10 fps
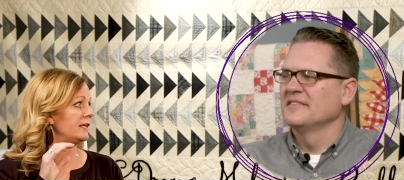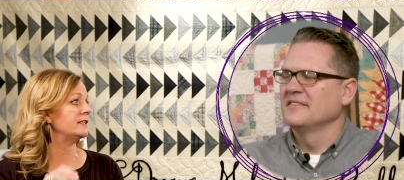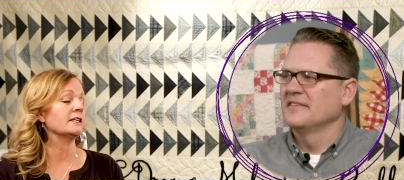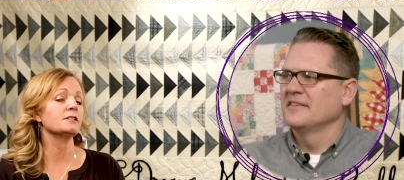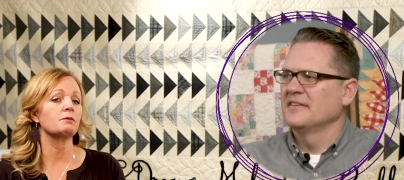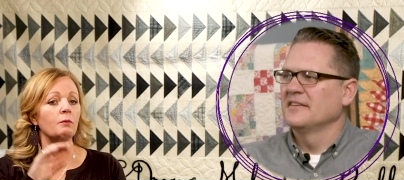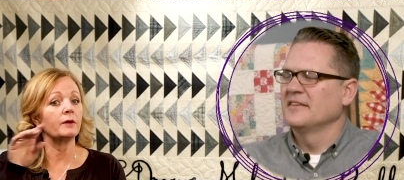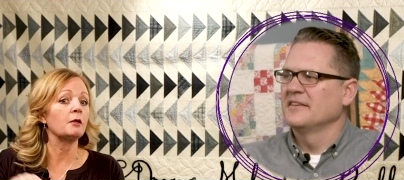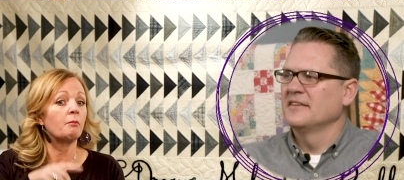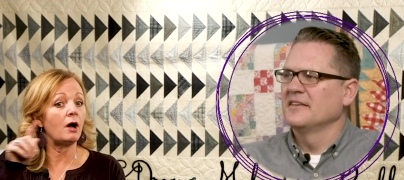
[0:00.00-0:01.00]
Speaker 1: does. Well,
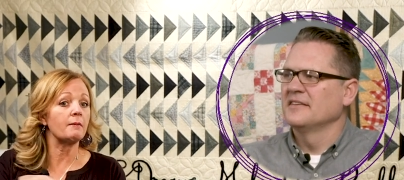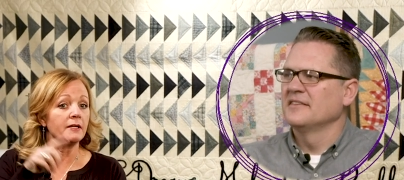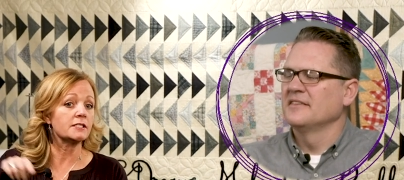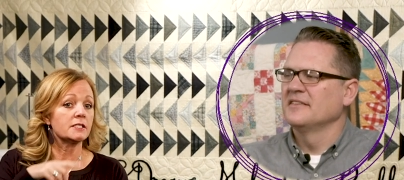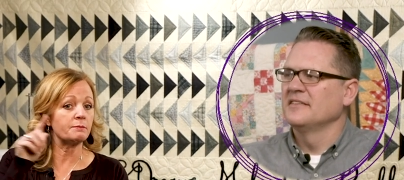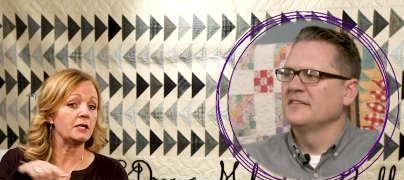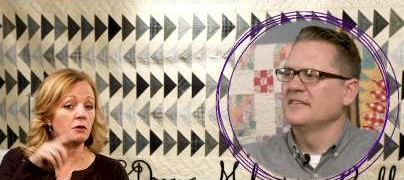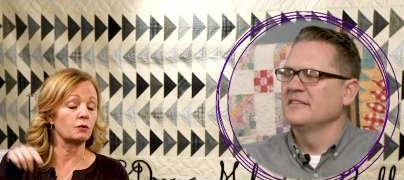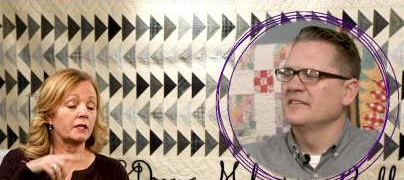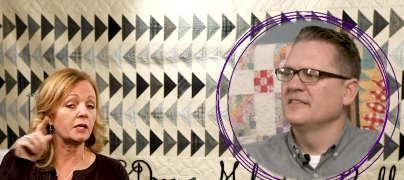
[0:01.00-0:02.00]
when the bobbin is spinning
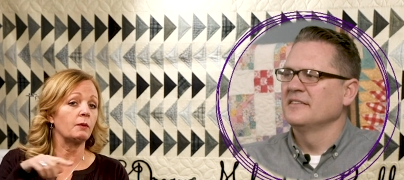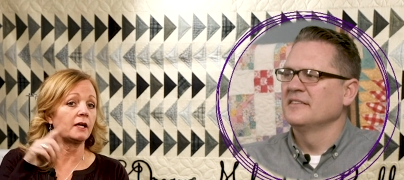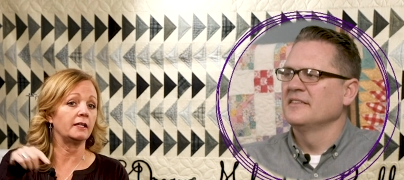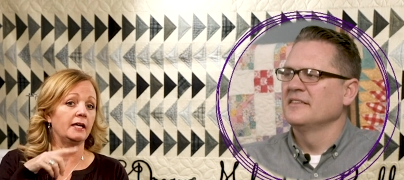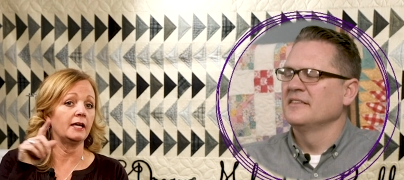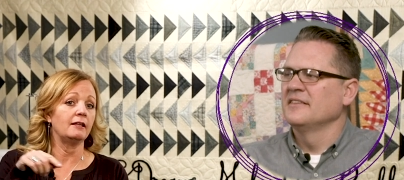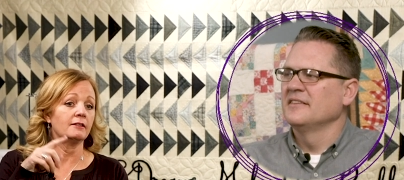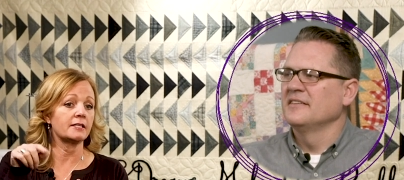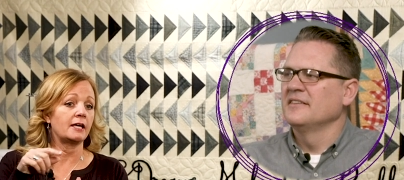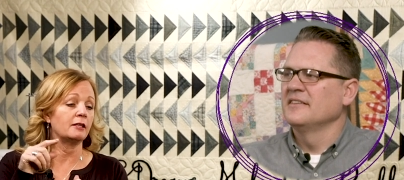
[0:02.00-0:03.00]
really quickly
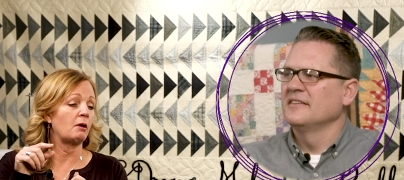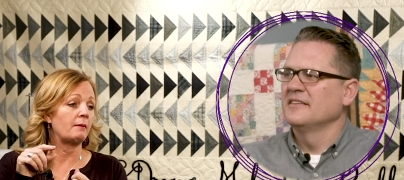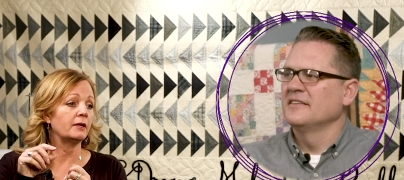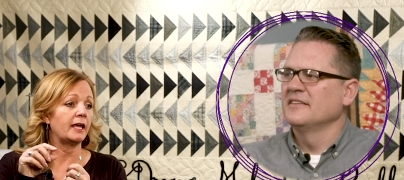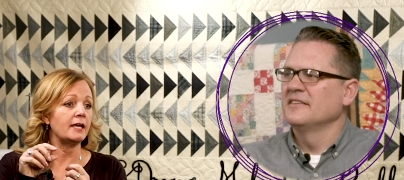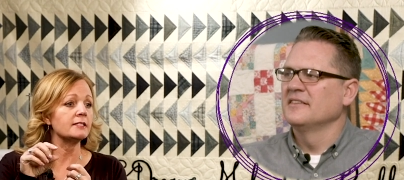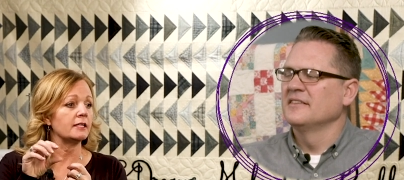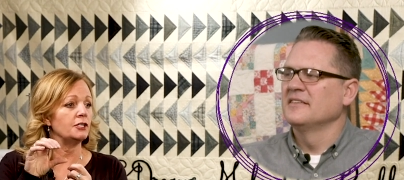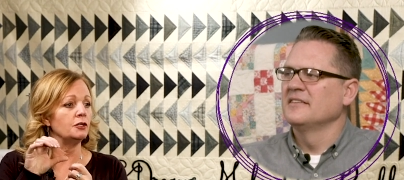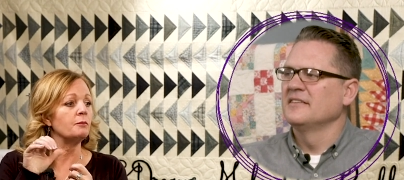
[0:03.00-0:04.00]
inside the bobbin case
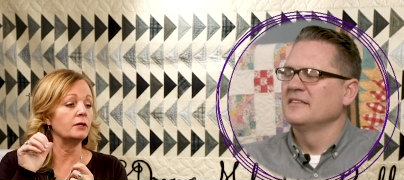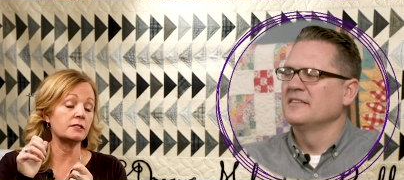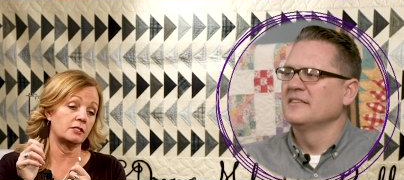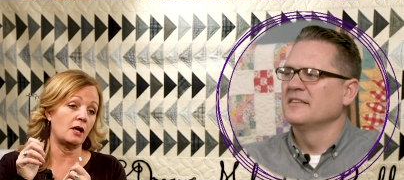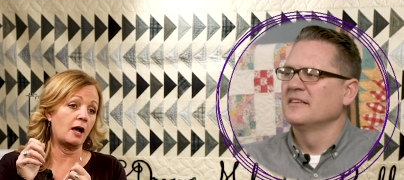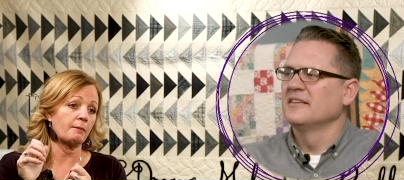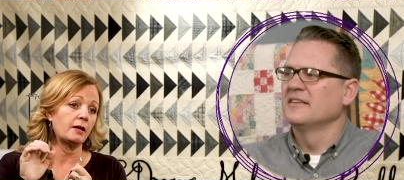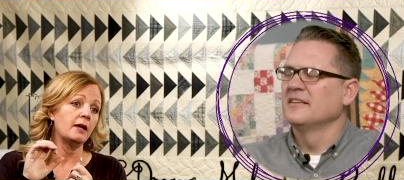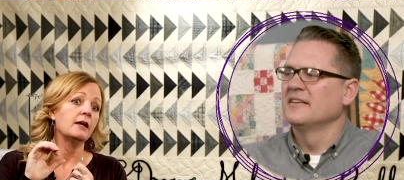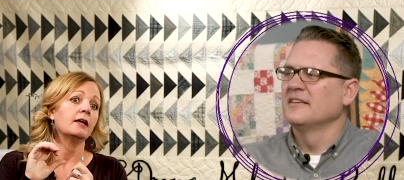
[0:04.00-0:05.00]
and you put stop,
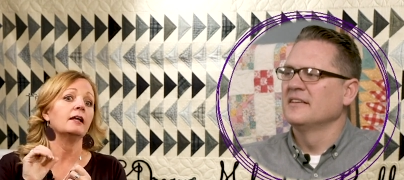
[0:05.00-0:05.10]
it